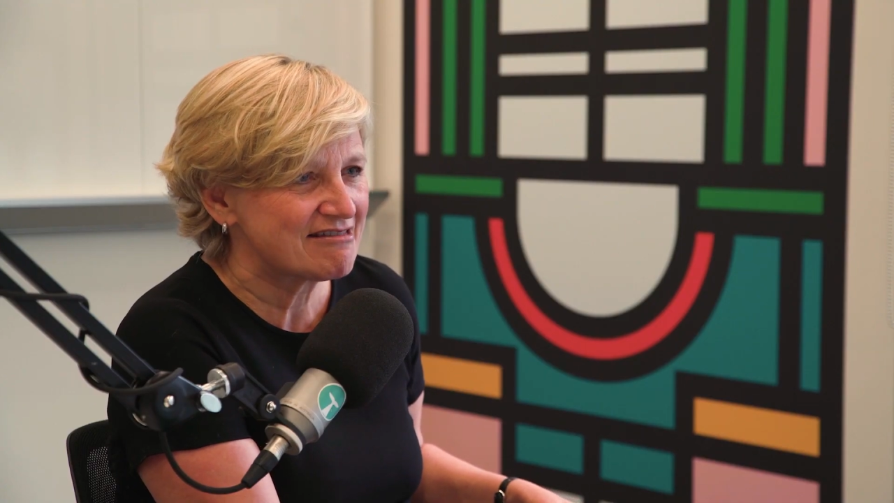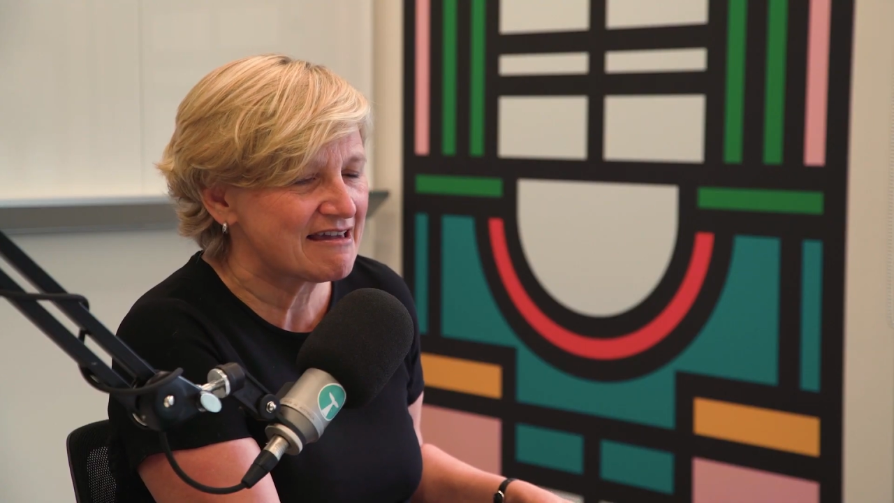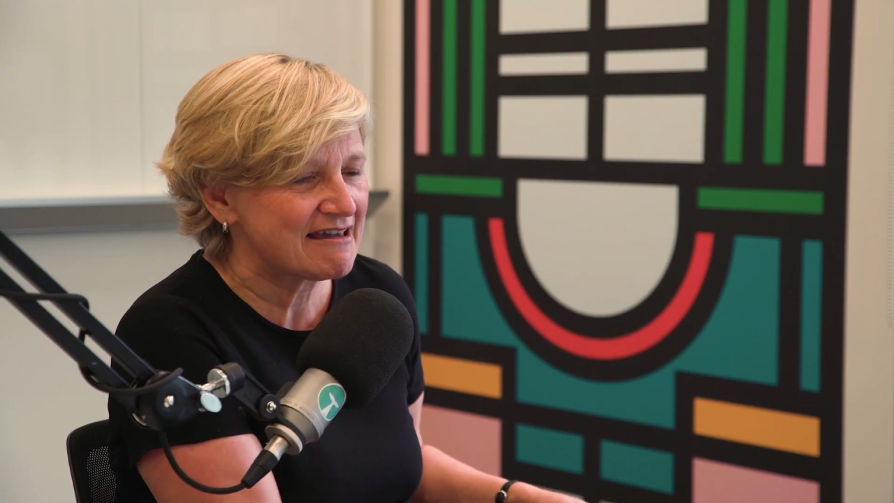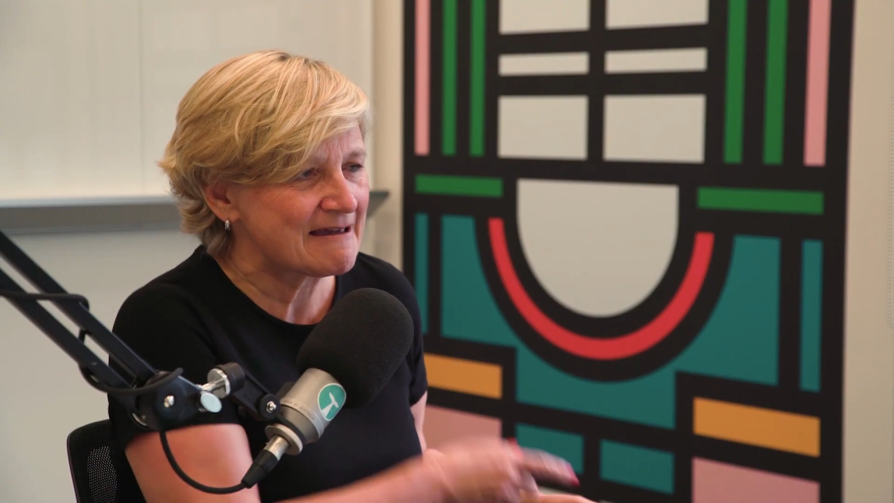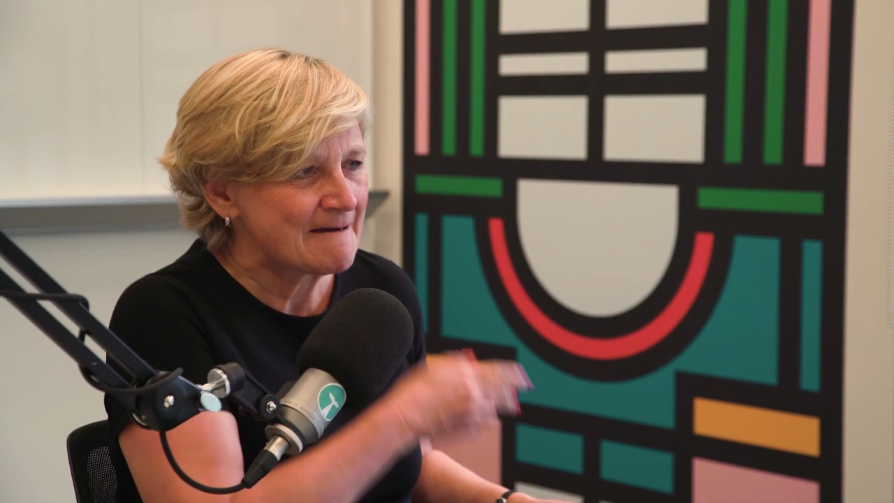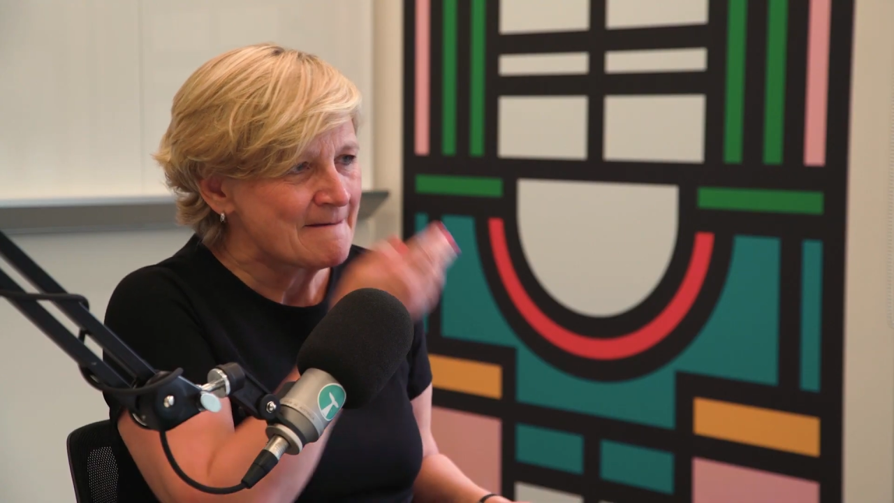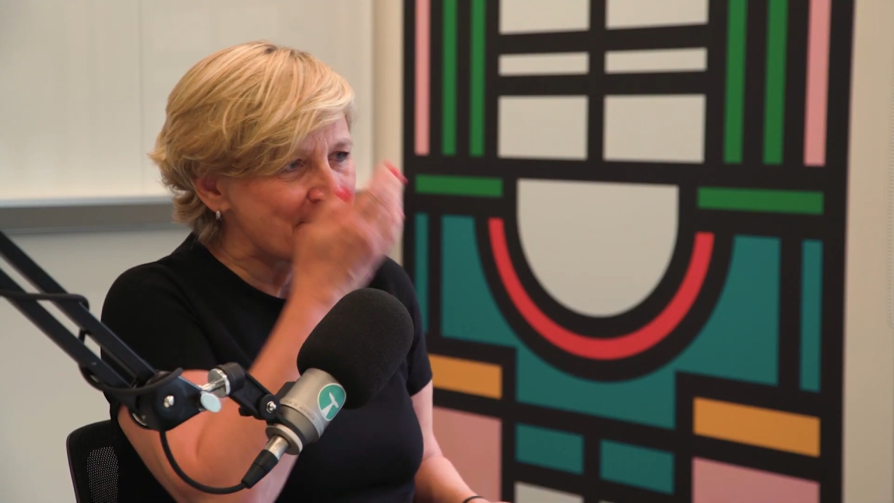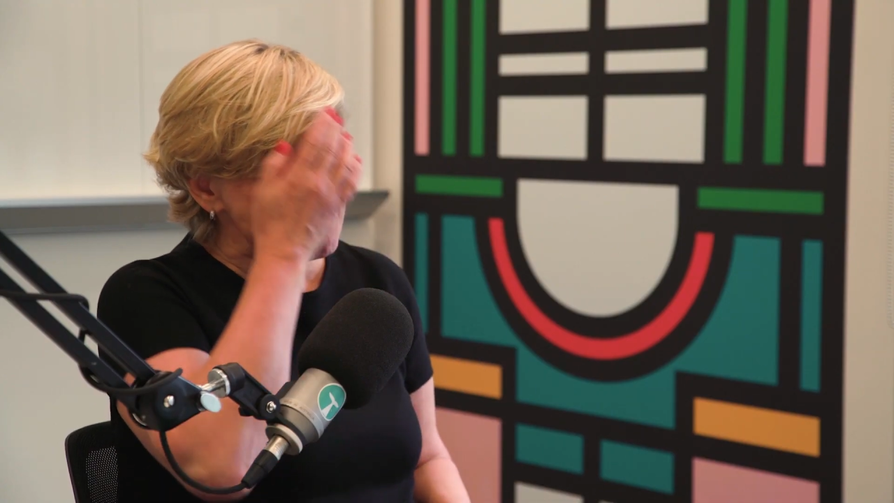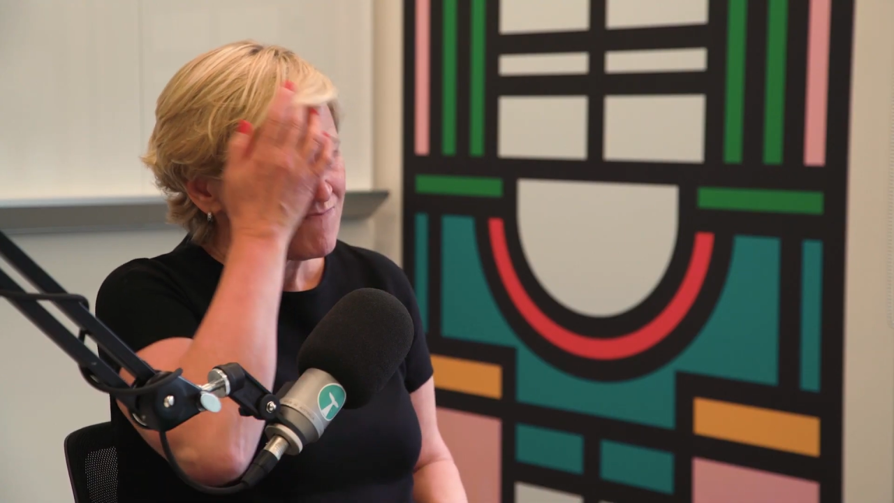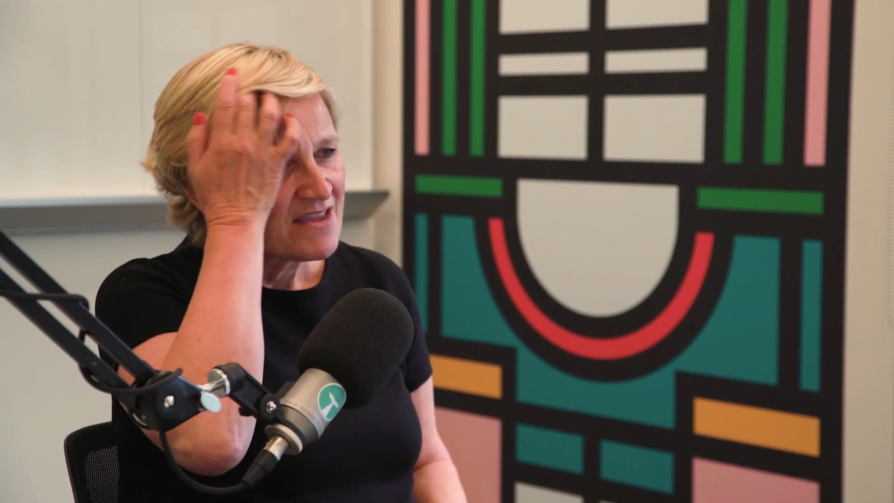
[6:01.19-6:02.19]
think
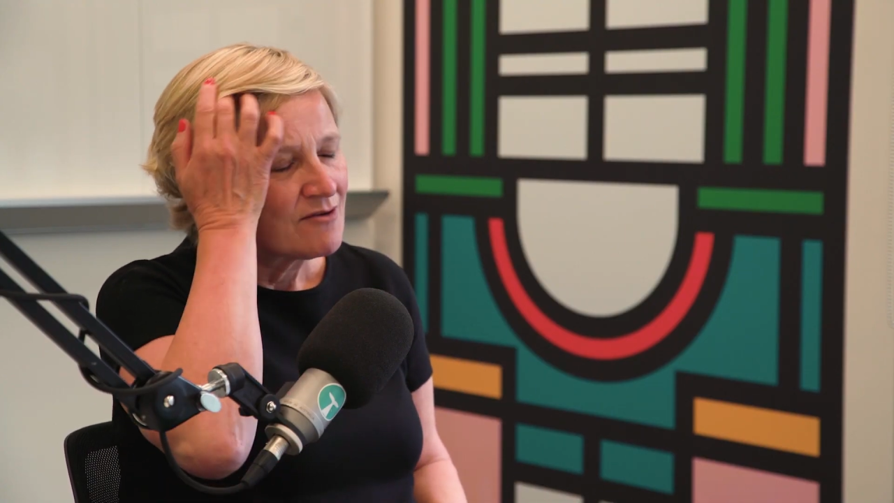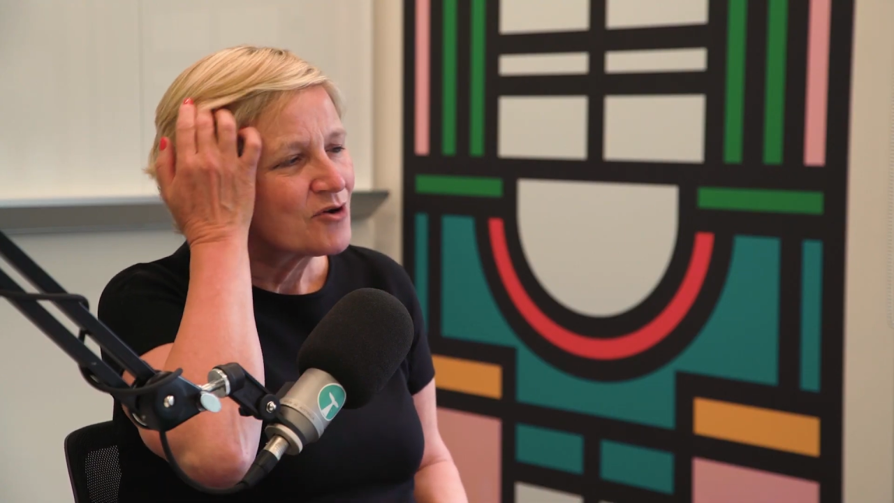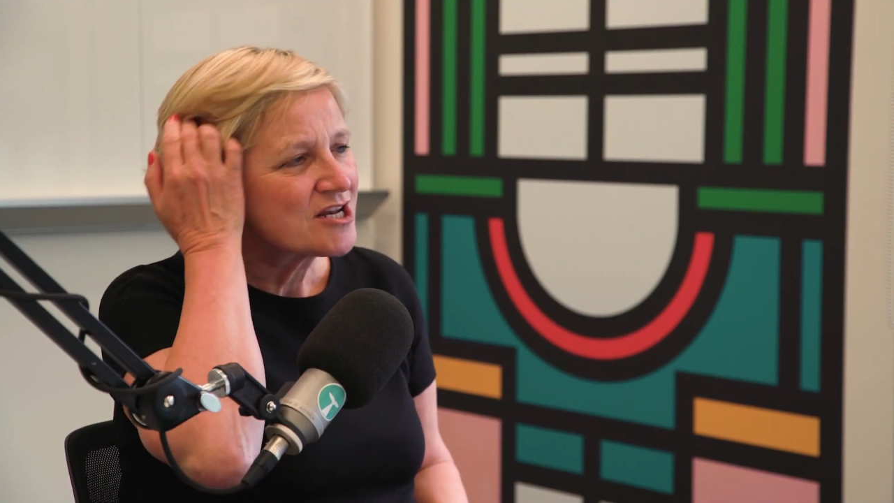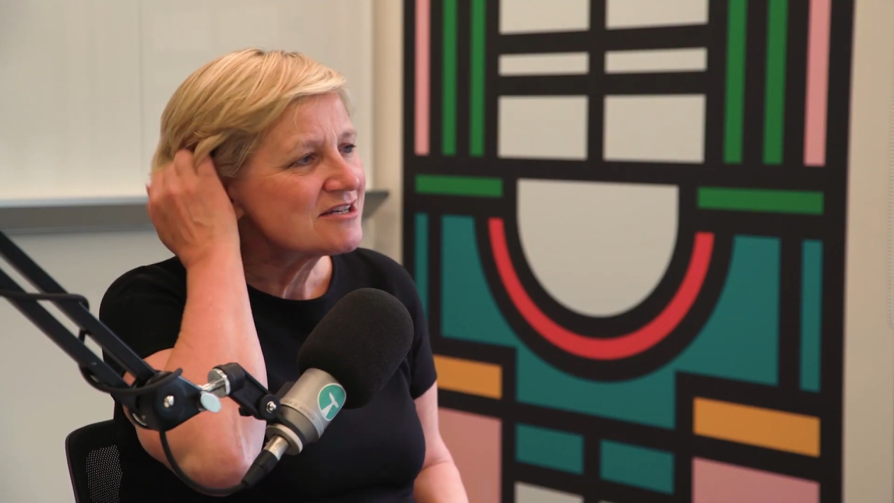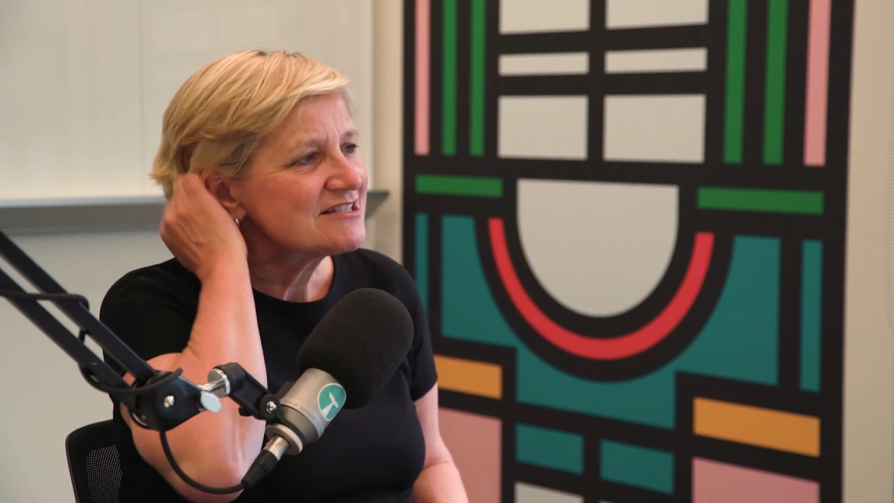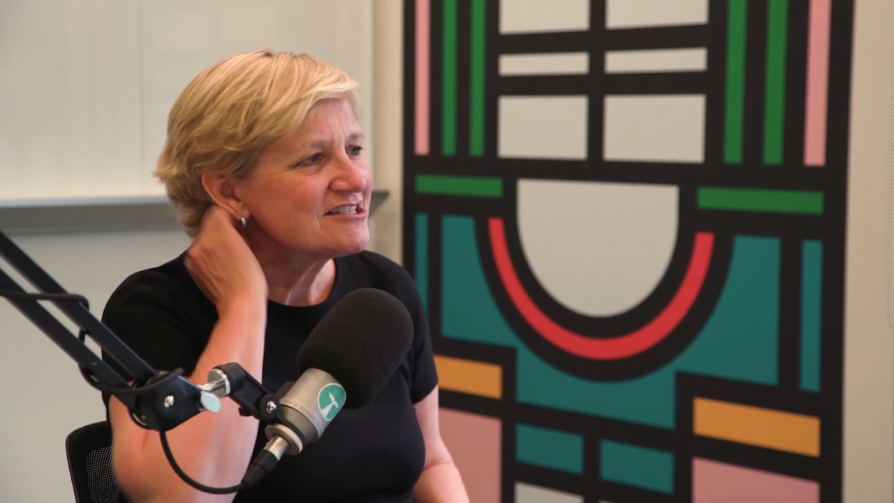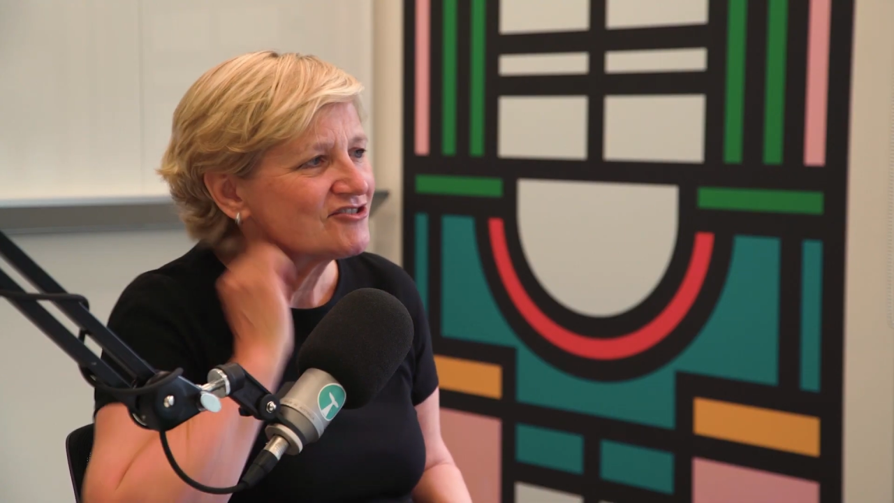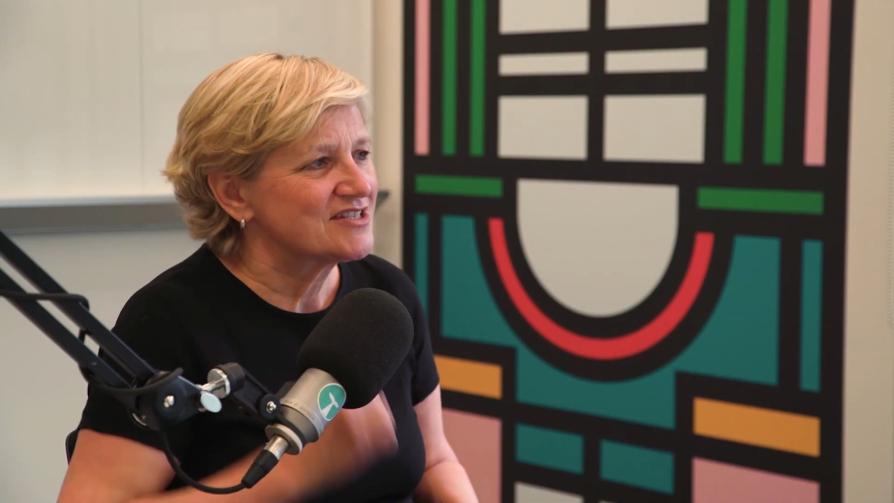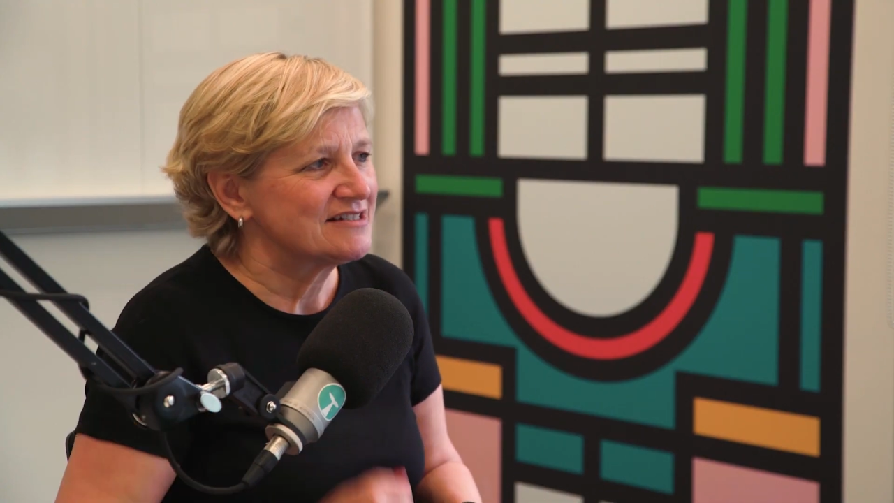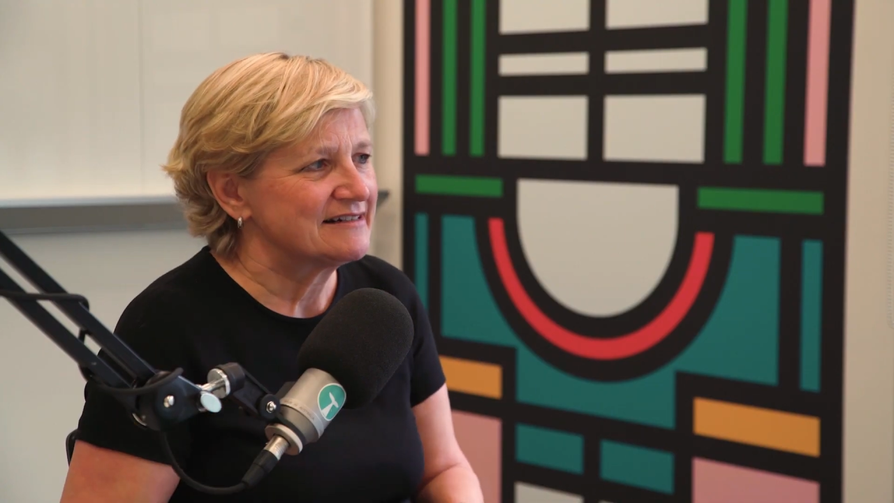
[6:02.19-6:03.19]
when I
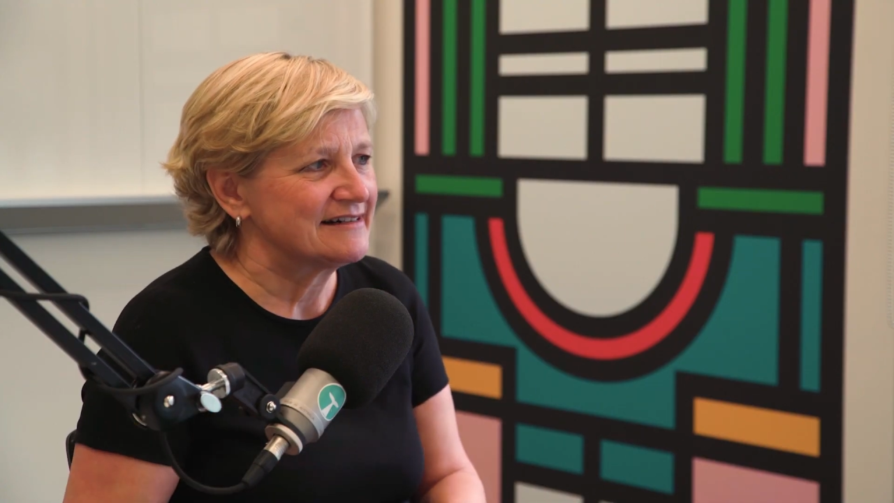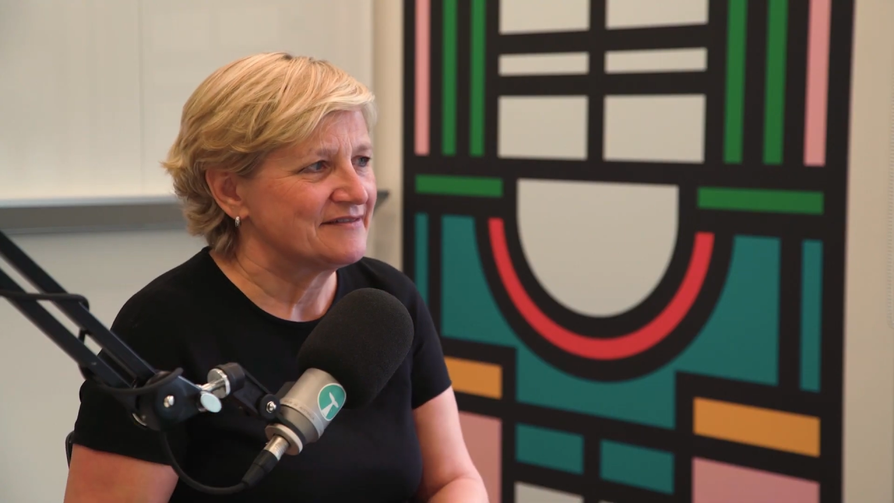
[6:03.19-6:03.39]
started